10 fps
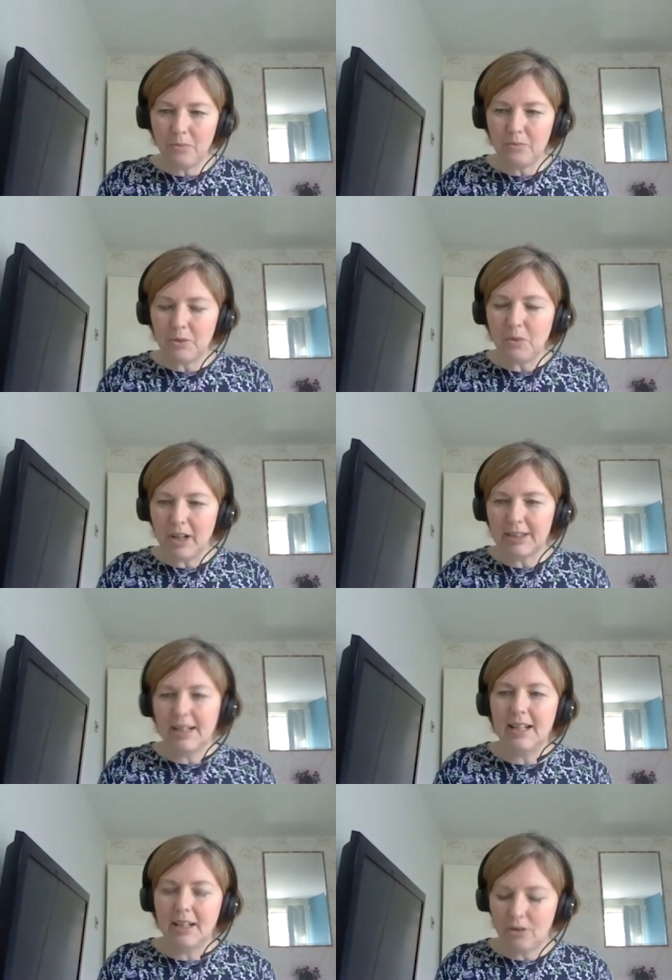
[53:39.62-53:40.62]
to what
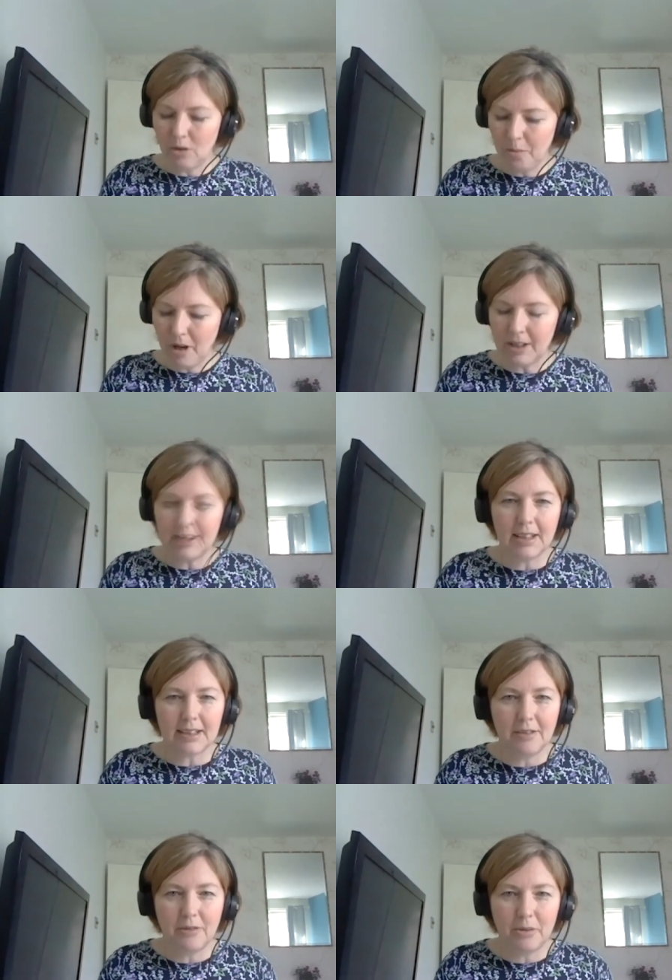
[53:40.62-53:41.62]
extent has your
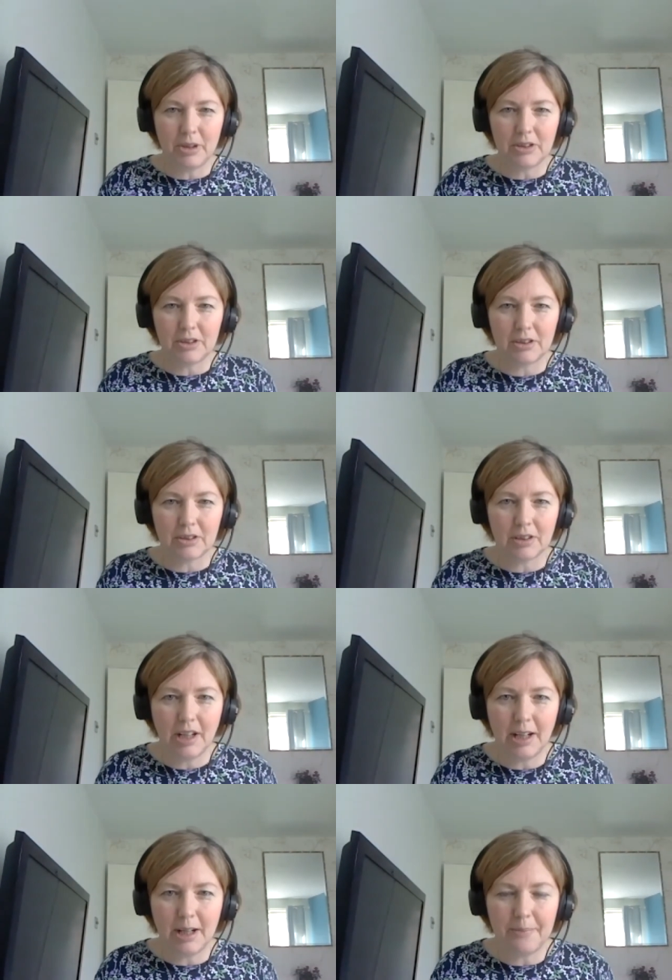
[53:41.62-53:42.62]
politics
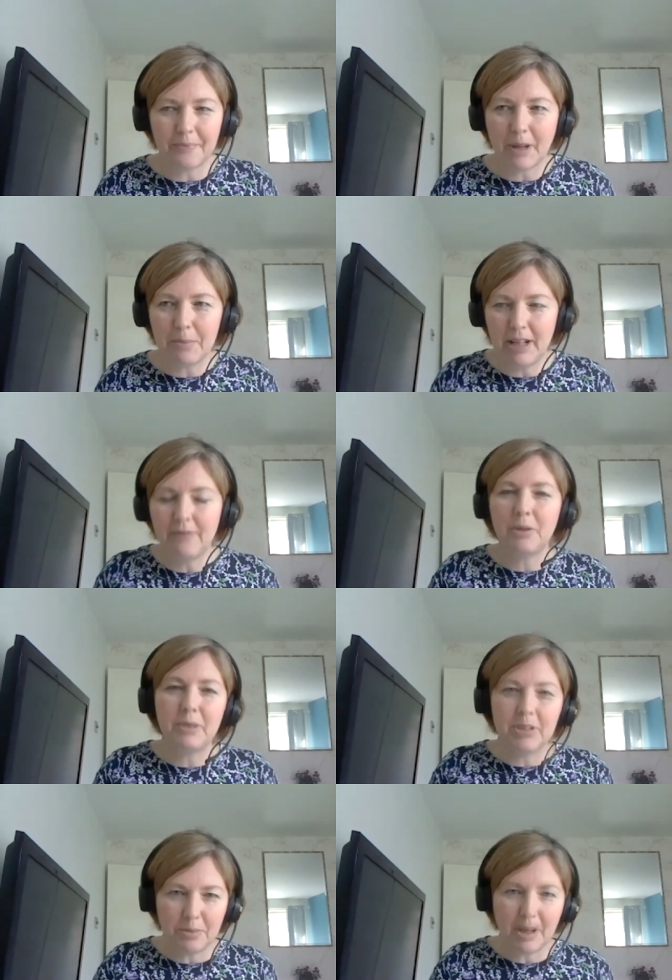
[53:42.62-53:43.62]
been
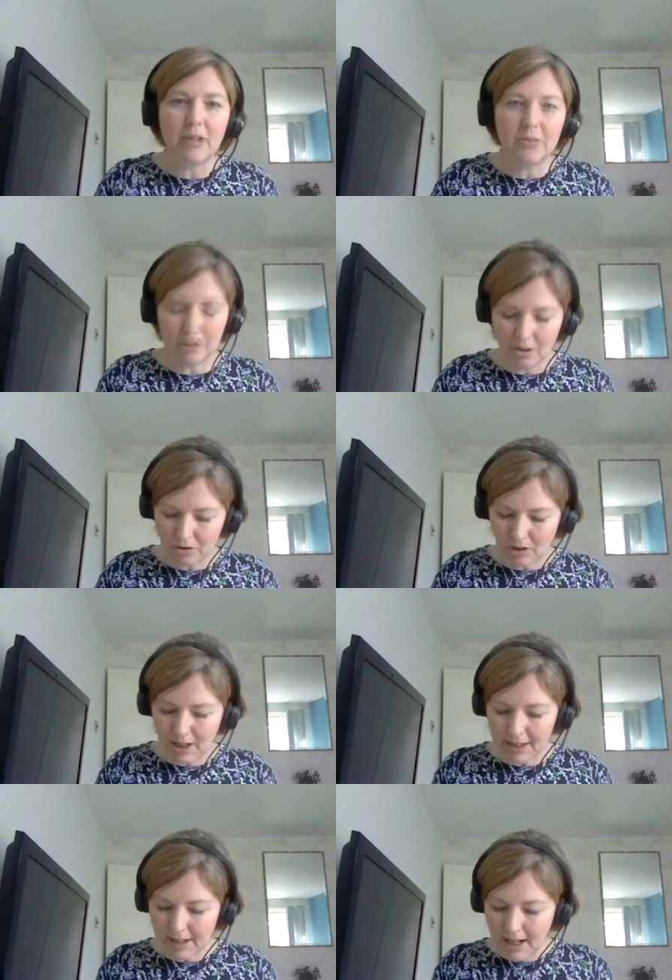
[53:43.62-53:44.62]
influenced by your social
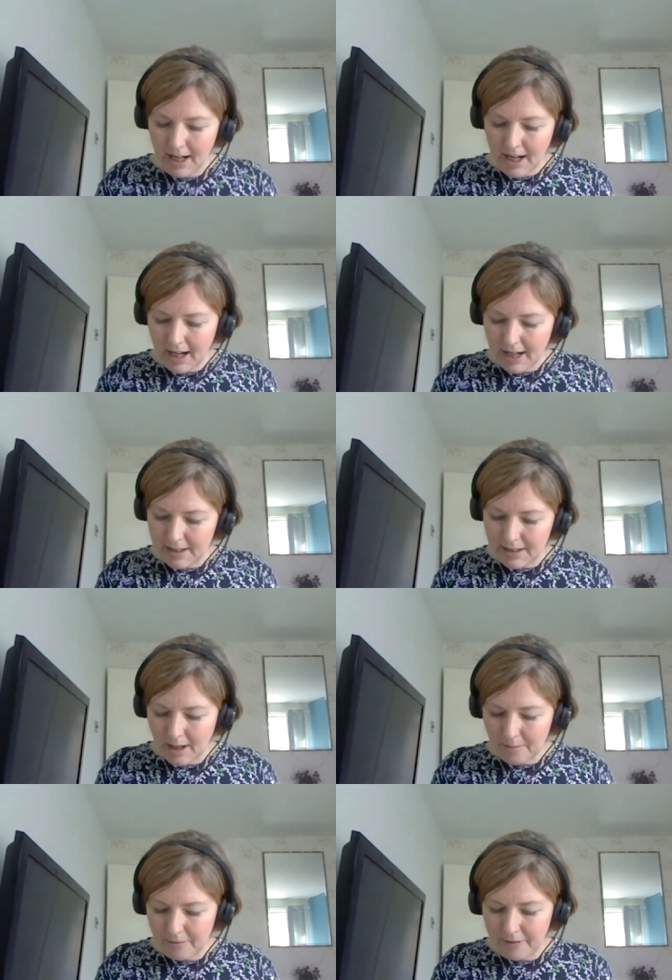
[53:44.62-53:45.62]
class? And
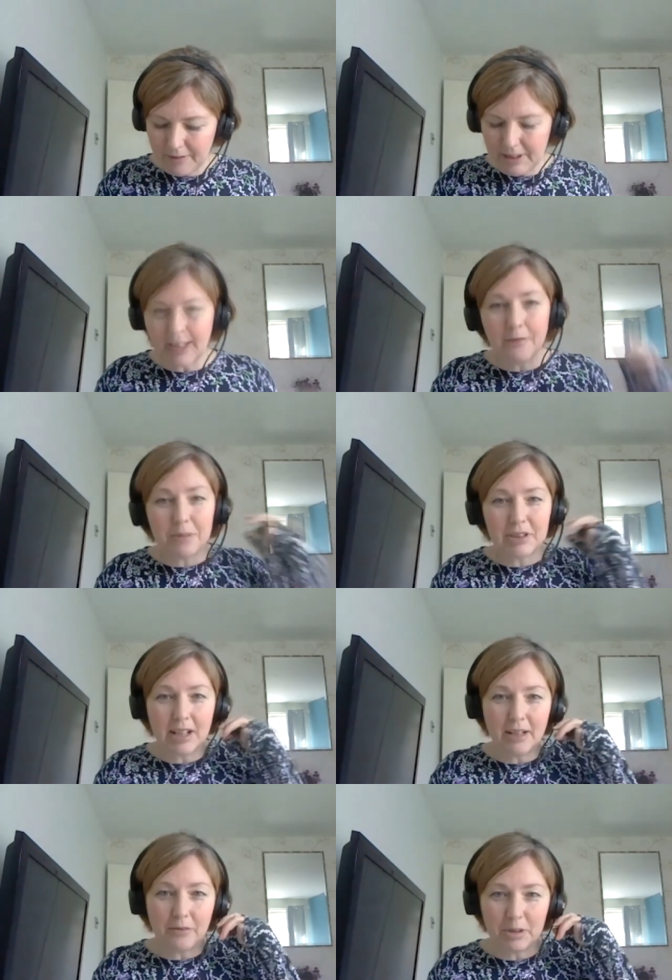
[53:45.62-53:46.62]

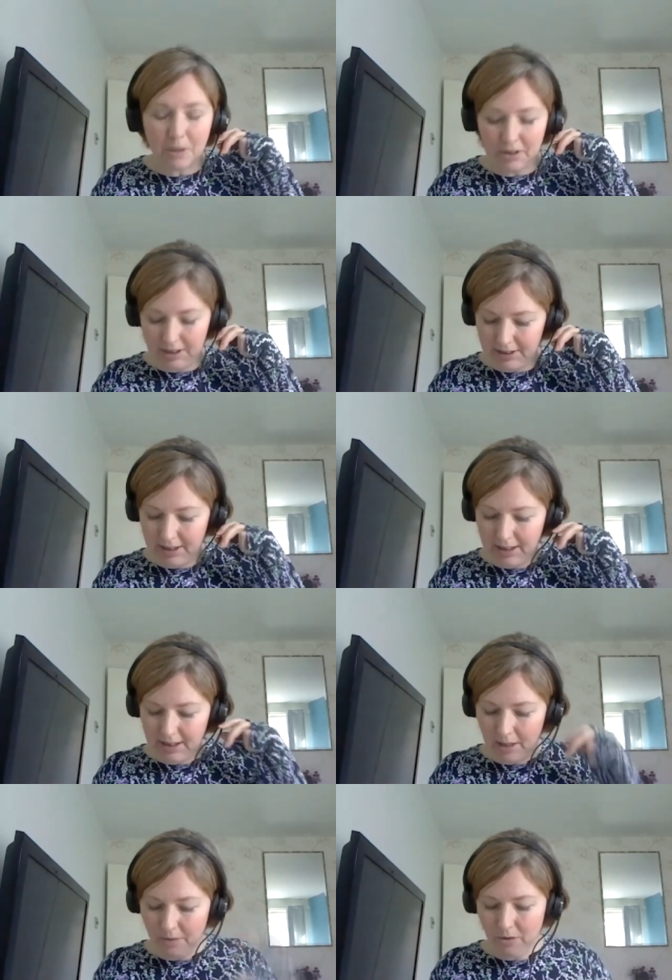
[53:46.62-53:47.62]
57% of the respondents said
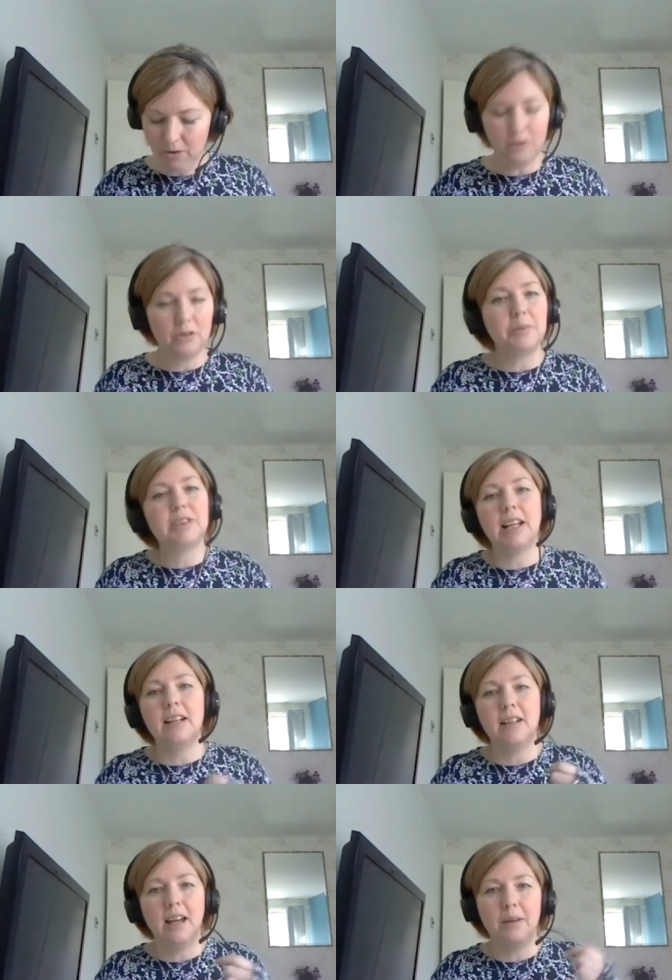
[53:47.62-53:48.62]
that they were
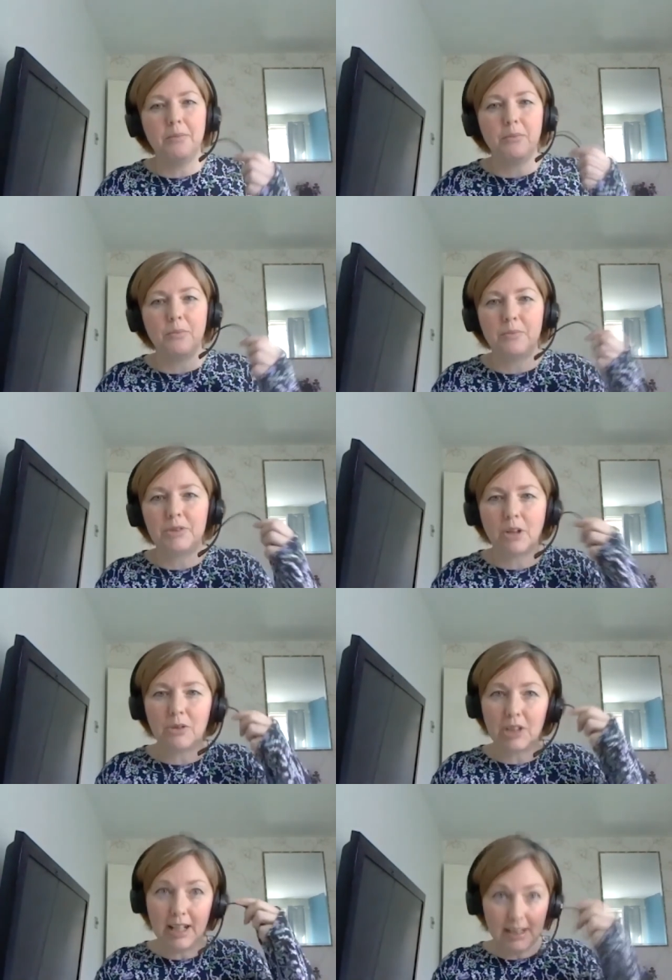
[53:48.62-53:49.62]
100%
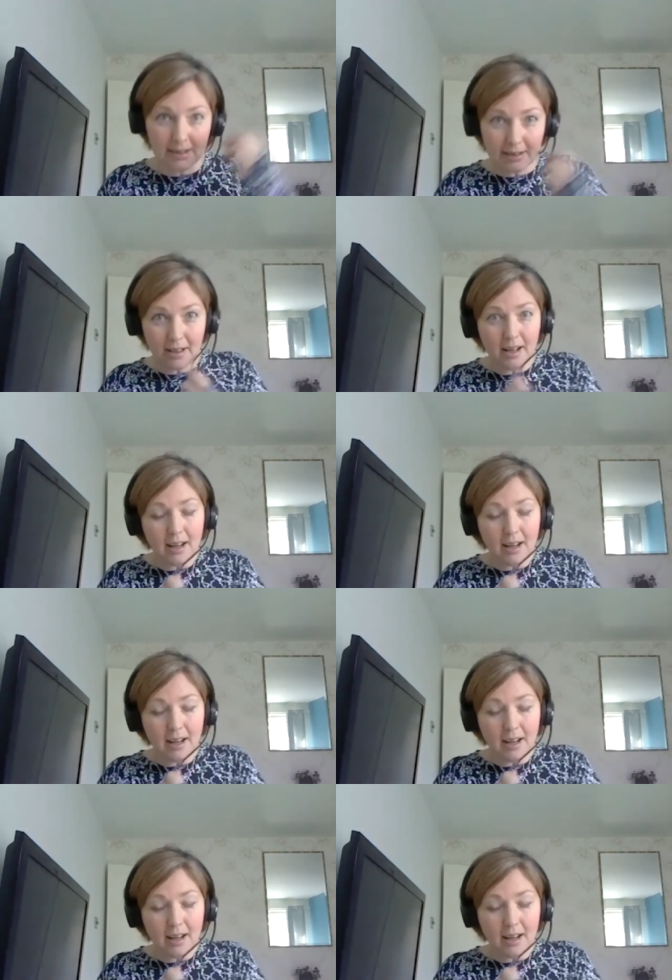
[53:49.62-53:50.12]
socialist.